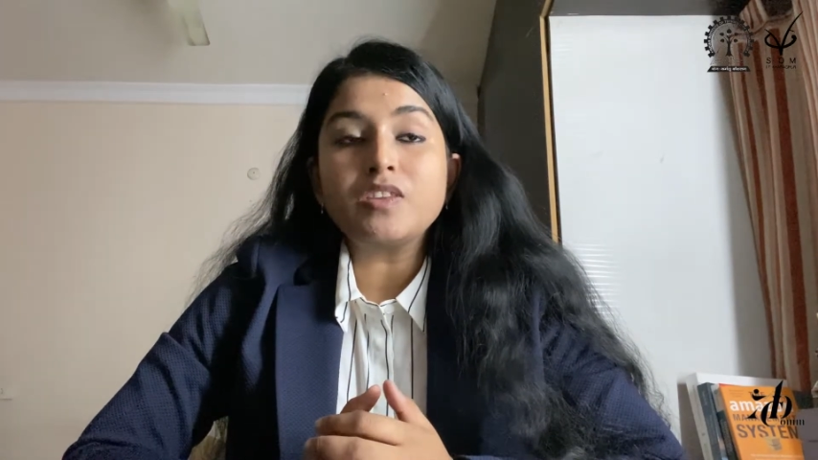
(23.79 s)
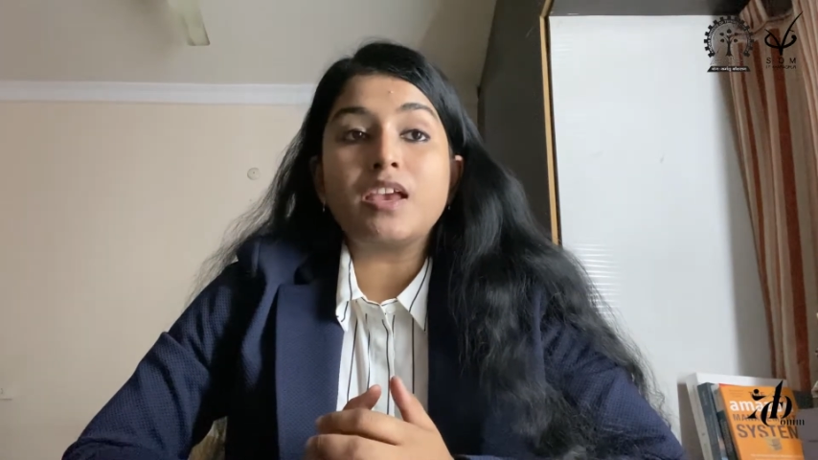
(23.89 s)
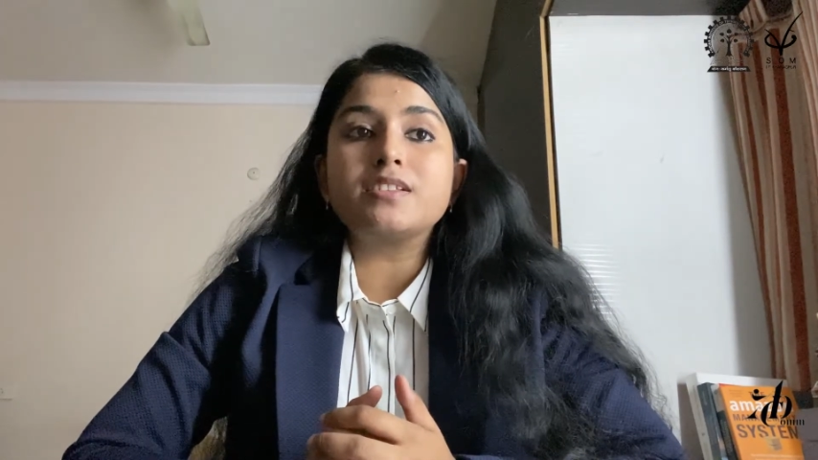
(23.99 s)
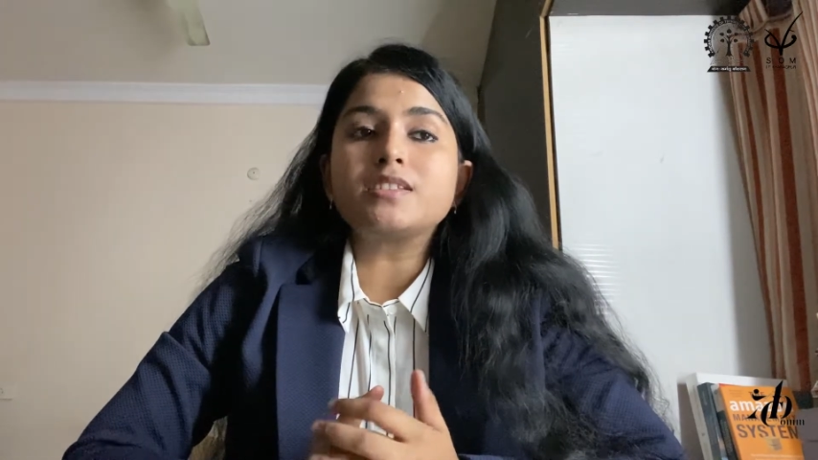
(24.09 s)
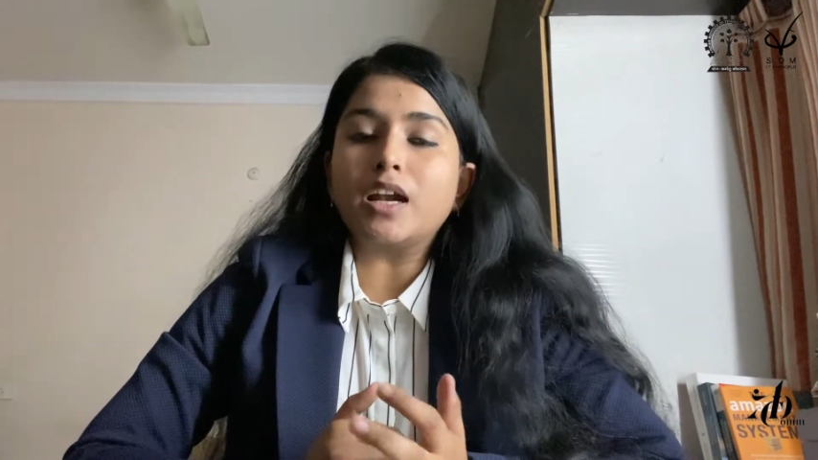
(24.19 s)

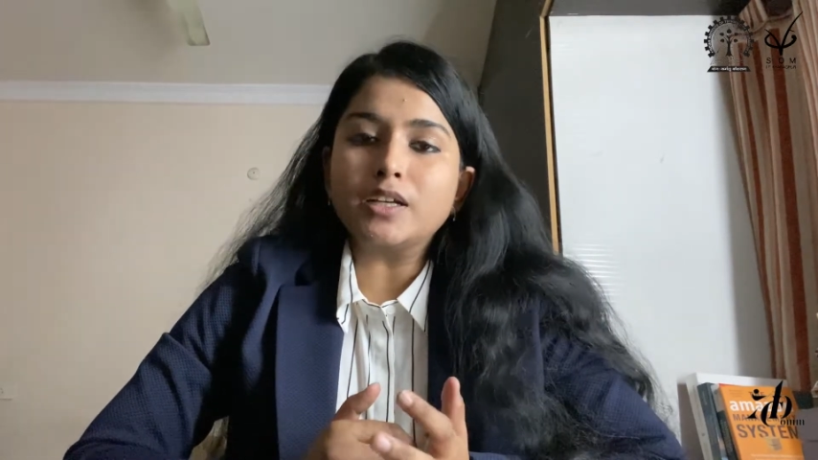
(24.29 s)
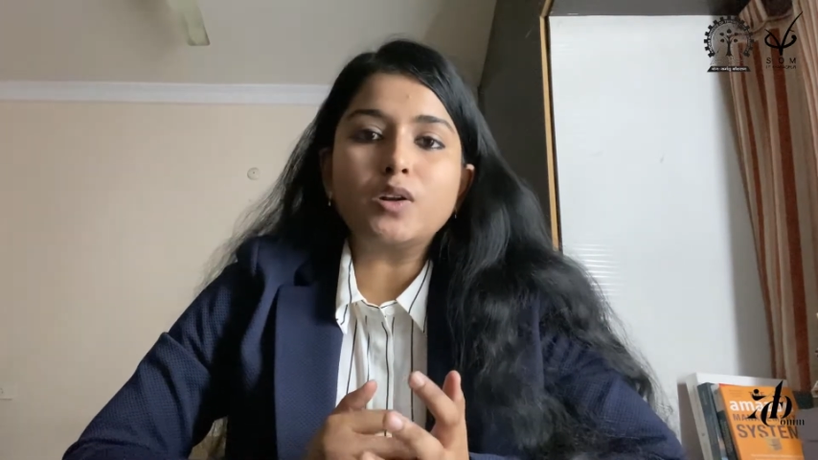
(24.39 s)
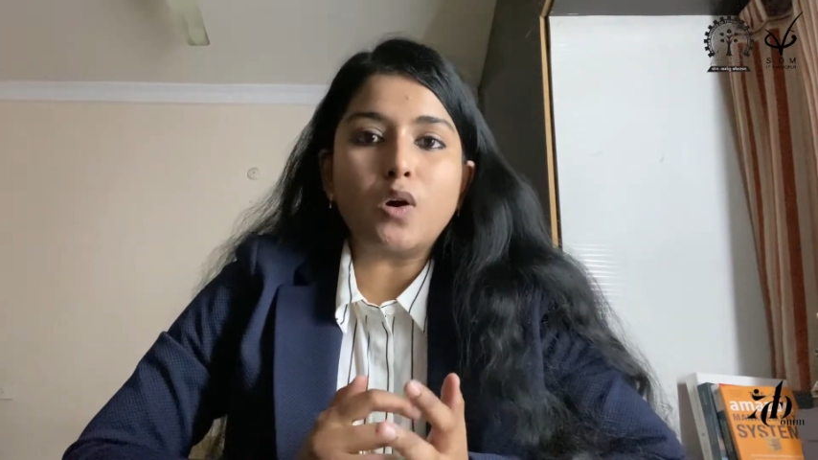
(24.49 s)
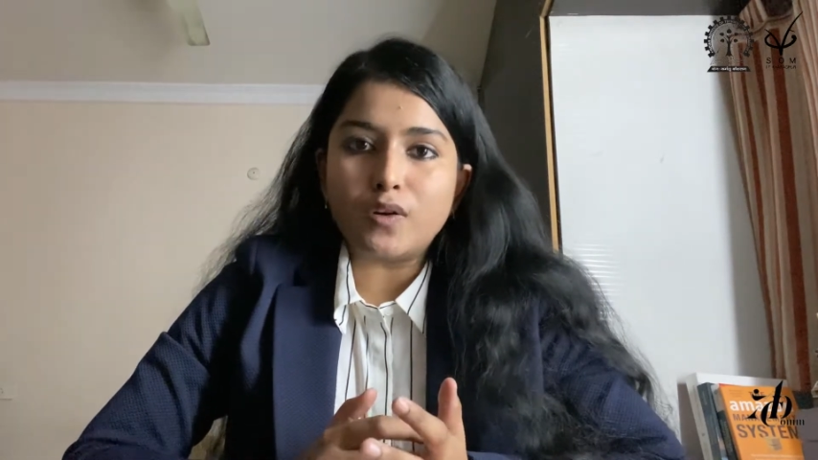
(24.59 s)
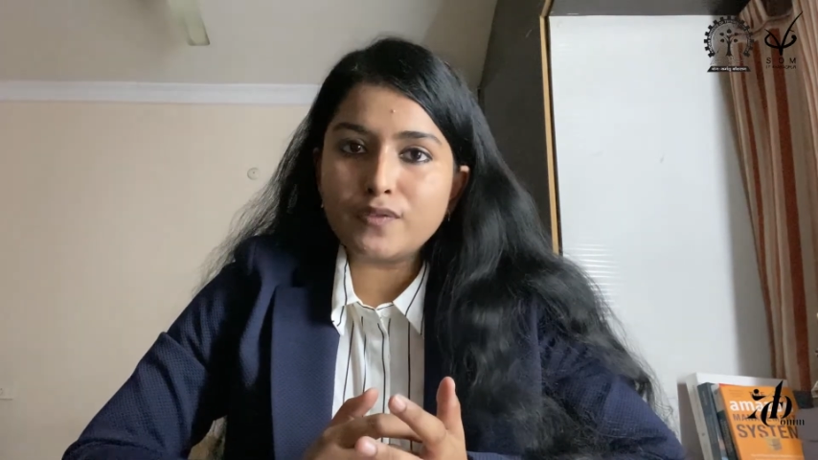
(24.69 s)
He started
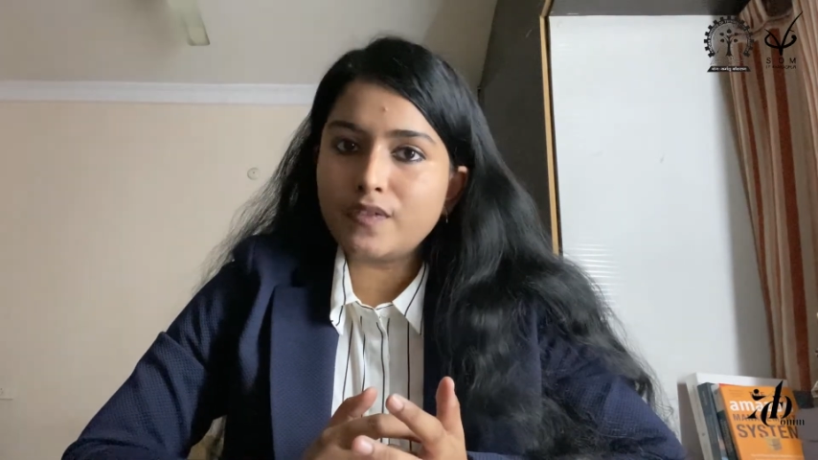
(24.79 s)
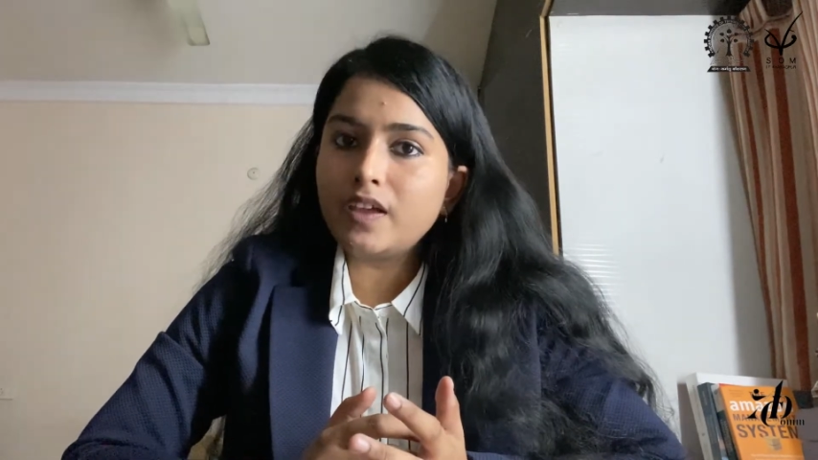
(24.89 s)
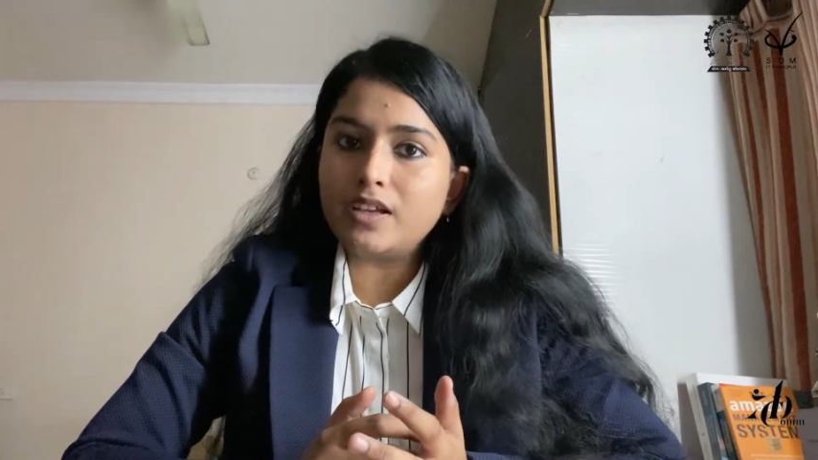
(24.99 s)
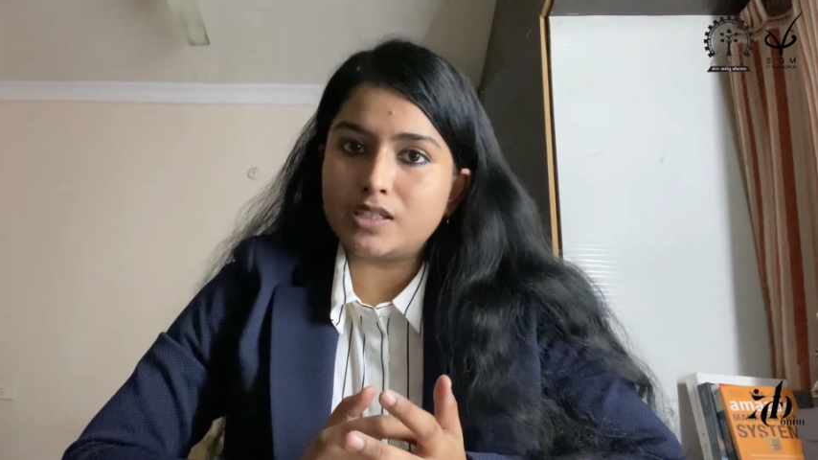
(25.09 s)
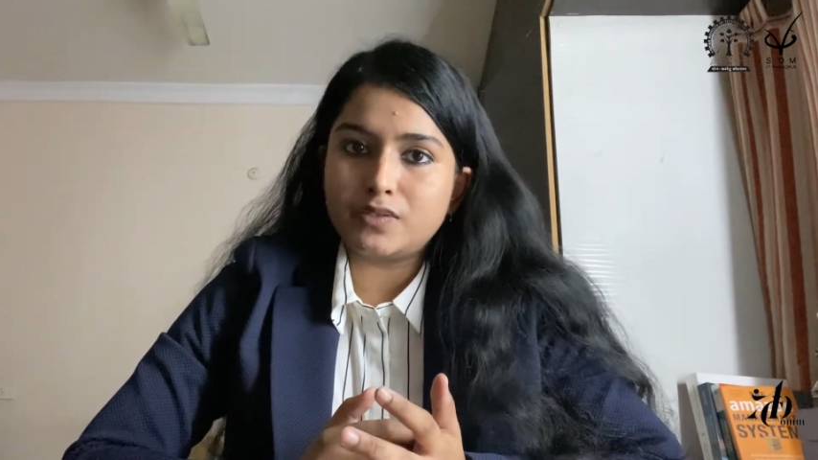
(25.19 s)
off the
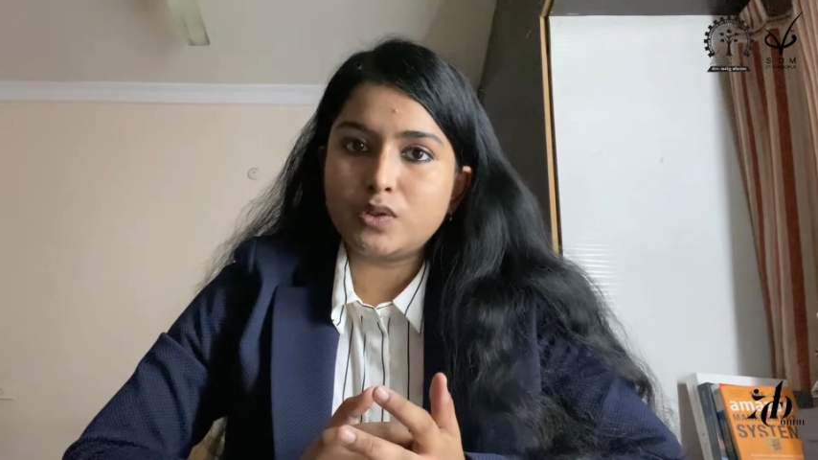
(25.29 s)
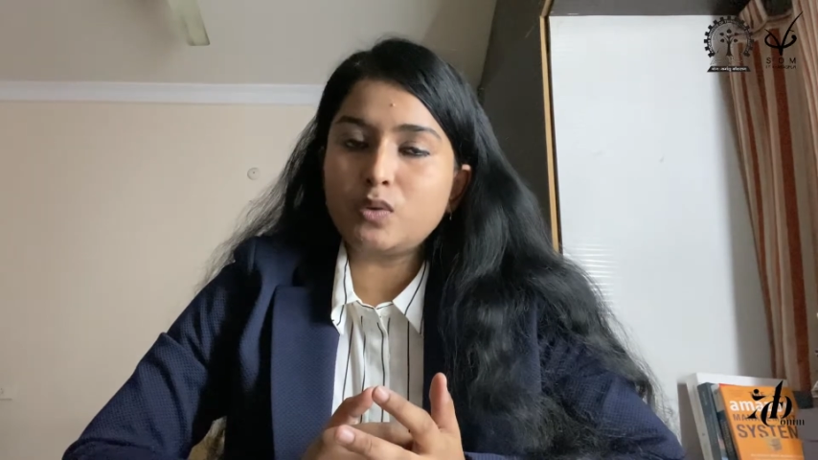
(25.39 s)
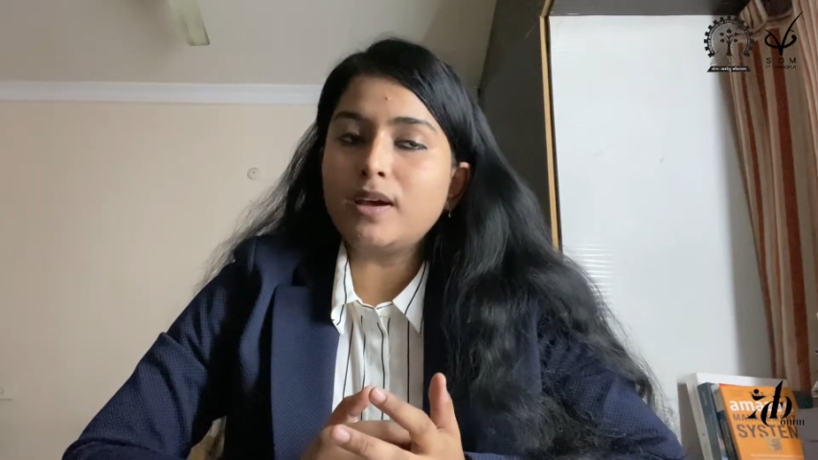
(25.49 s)
interview by